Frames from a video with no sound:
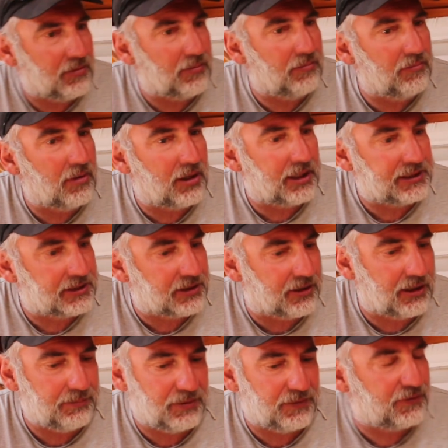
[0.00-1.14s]
my
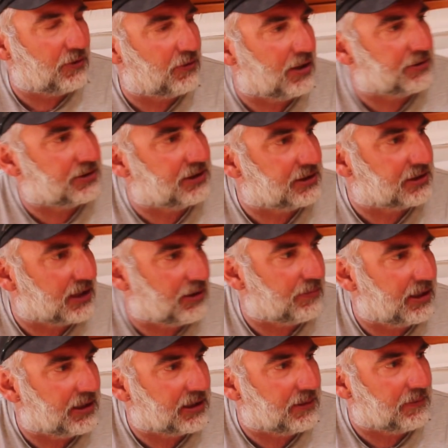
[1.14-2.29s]
time before I was in the
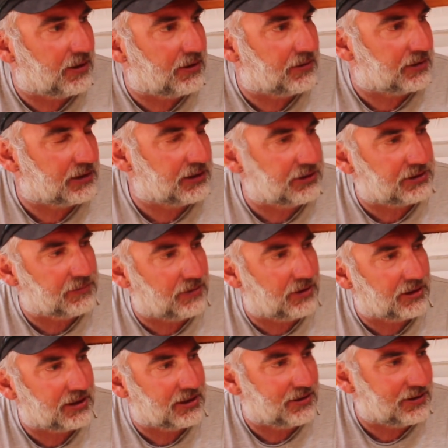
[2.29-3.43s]
sailmaking world, I used to
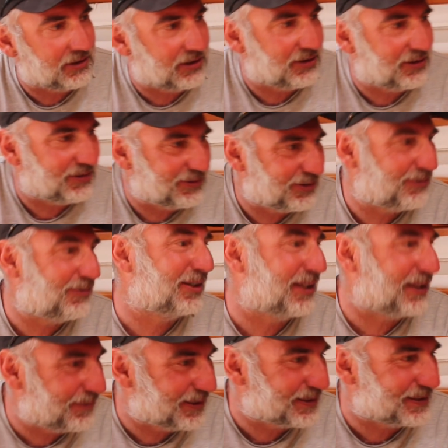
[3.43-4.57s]
work in the
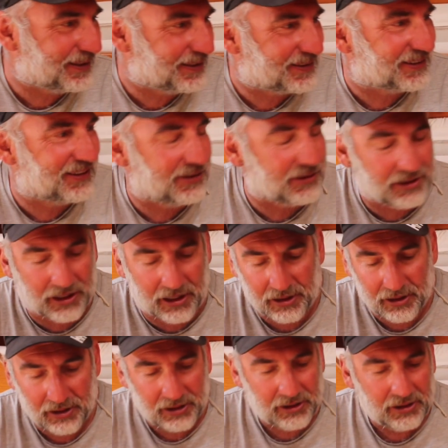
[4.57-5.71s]
rigging business, and
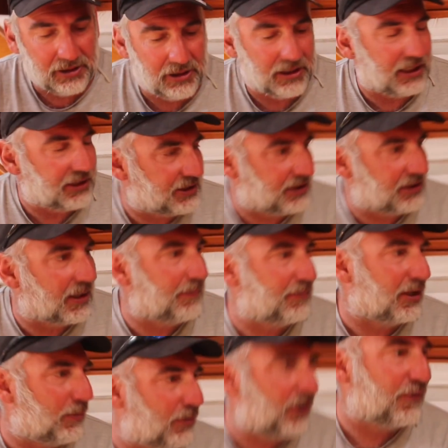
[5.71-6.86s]
actually the
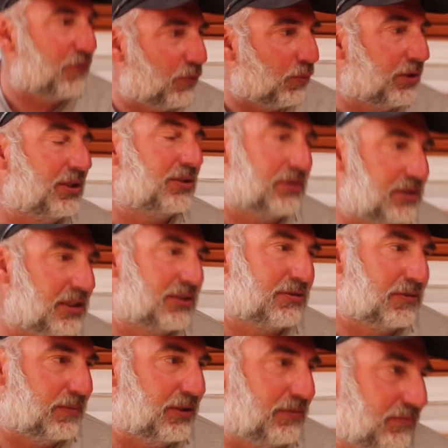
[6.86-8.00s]
company I worked for, we used to
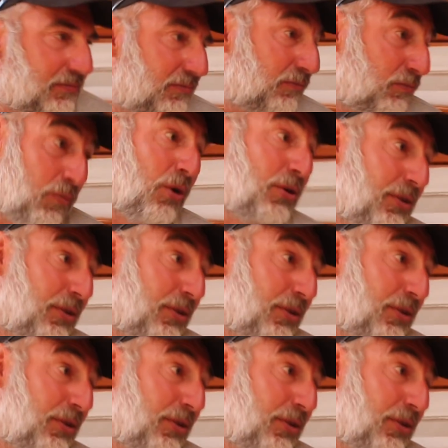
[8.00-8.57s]
distribute one